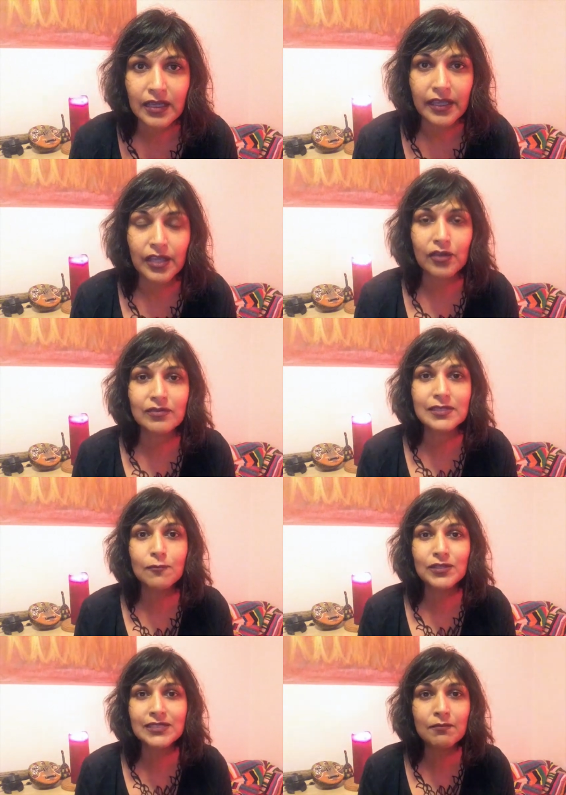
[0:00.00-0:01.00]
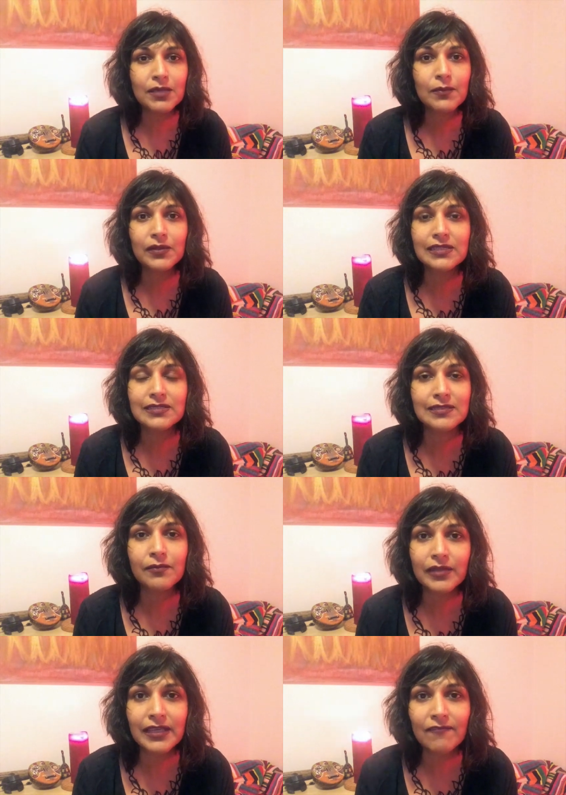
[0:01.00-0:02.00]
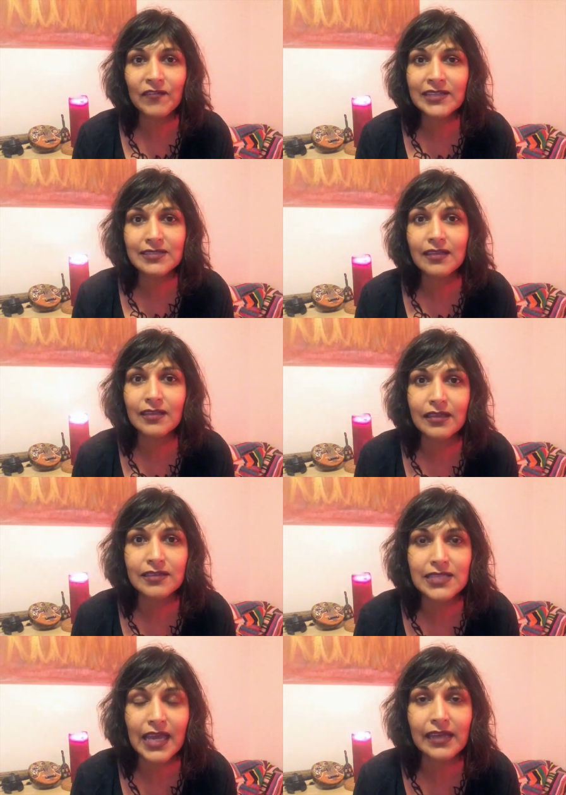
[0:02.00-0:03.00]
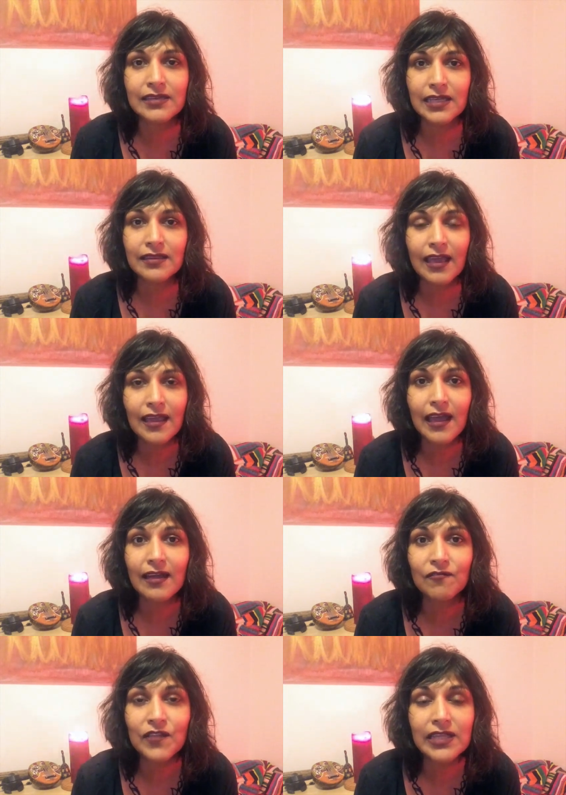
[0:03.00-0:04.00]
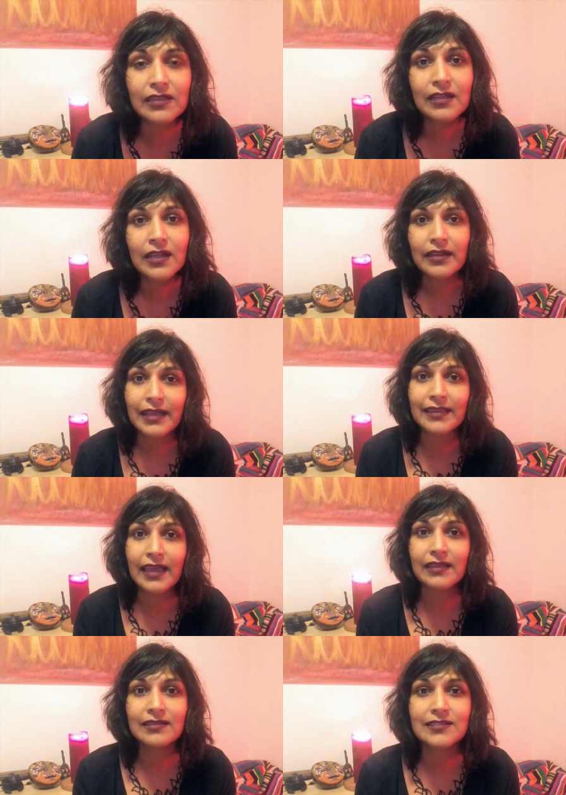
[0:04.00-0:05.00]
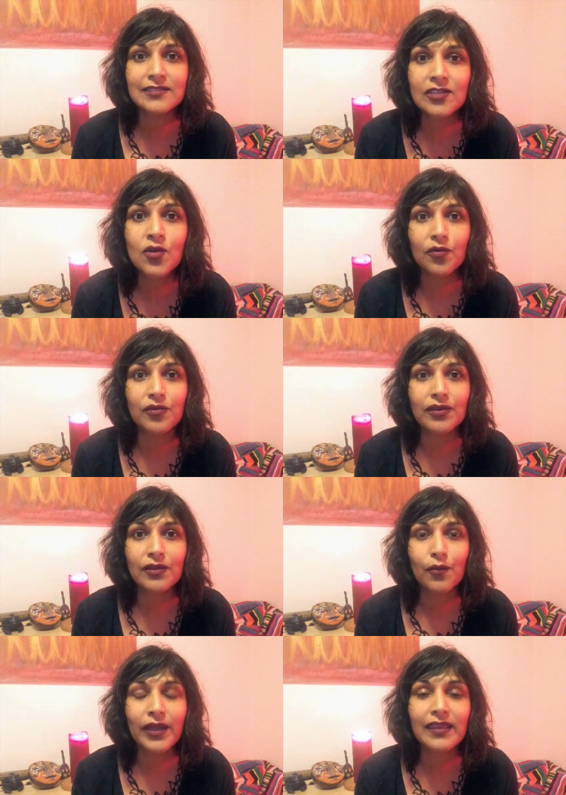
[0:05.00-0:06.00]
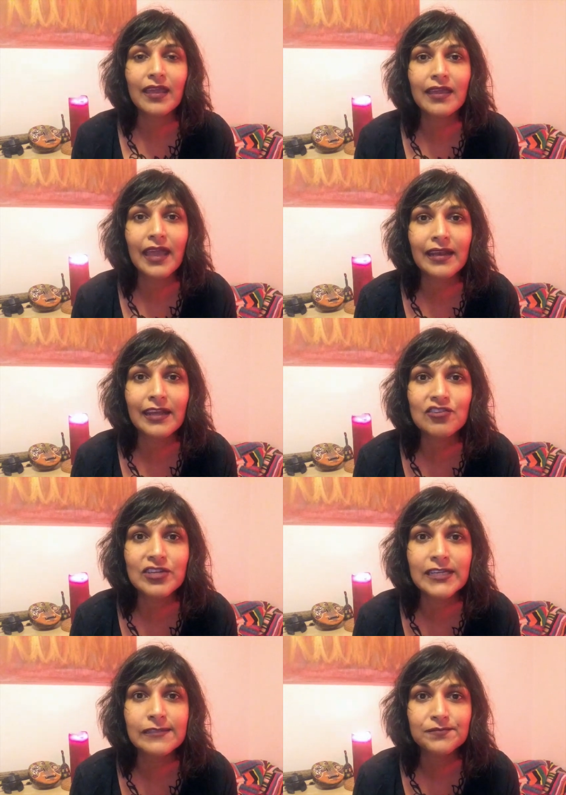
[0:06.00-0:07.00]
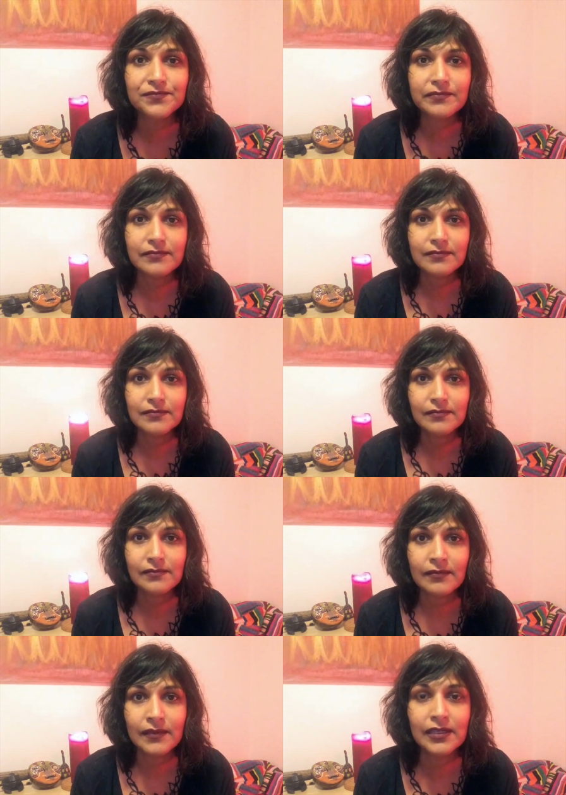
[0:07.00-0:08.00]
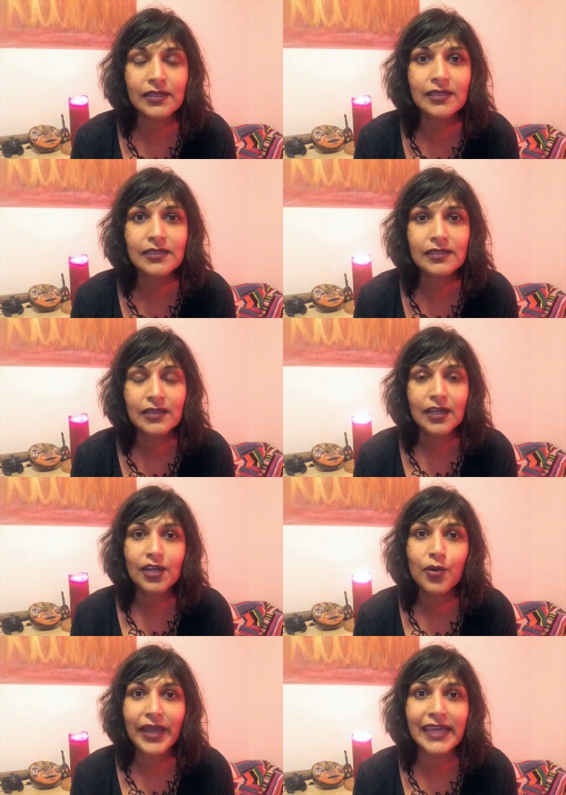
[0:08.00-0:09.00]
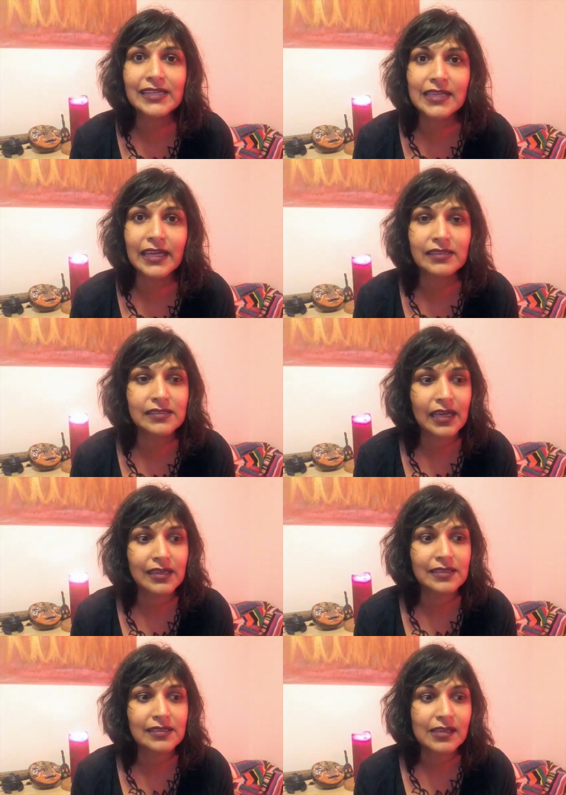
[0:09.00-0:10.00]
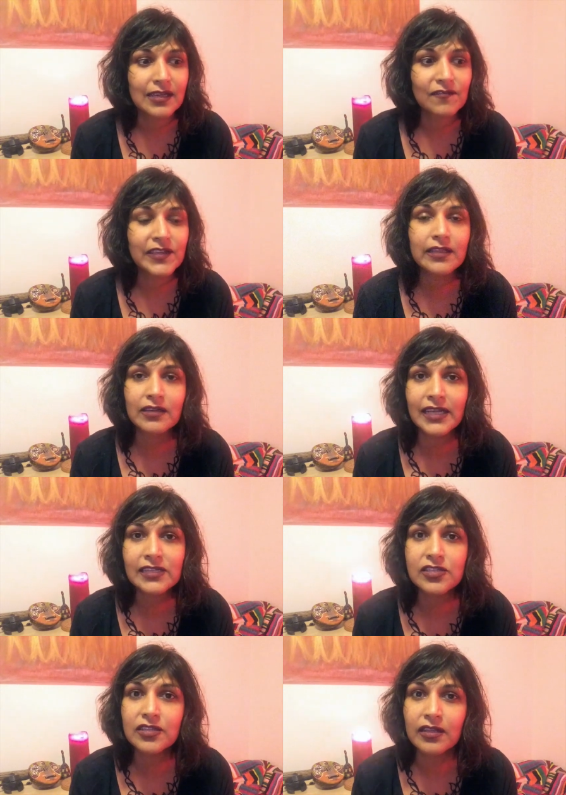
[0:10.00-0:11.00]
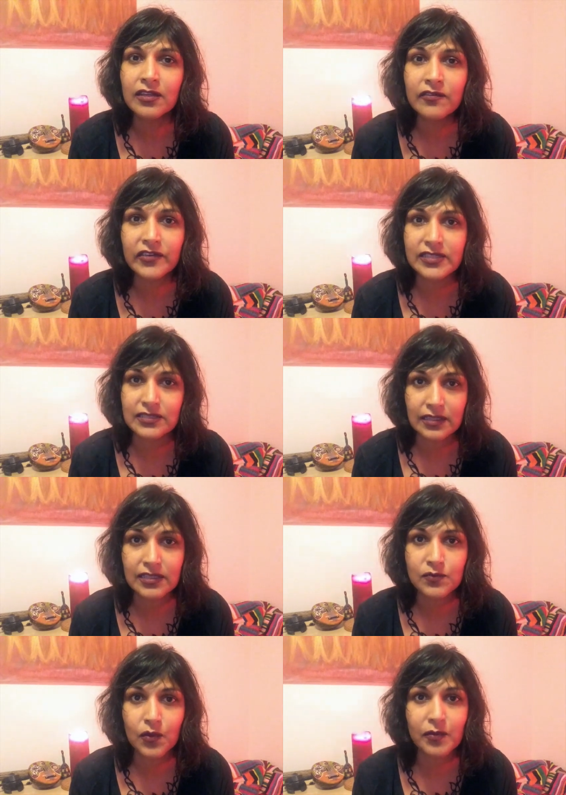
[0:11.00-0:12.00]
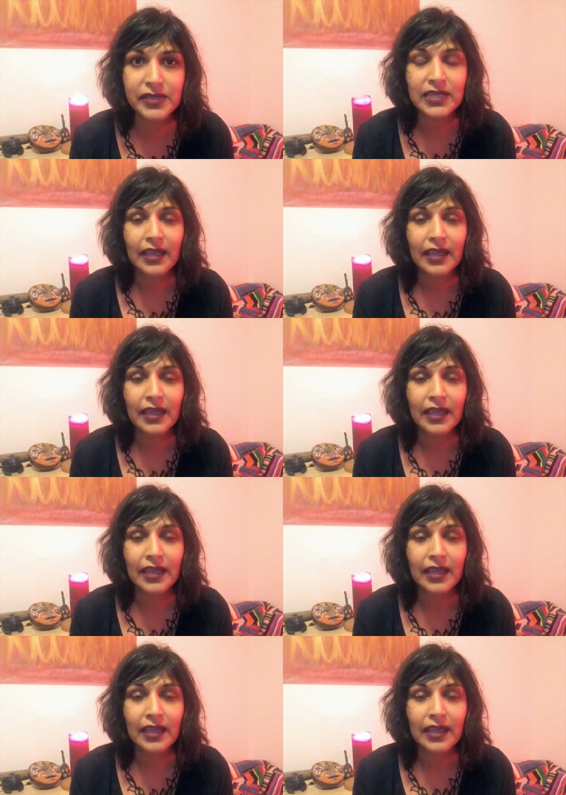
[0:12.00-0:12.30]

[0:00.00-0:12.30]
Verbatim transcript: You know, so with some people, it's simply fixing things and they feel like they're in this zone where they can actually uh, go ahead and, and feel connected to the universe in this moment.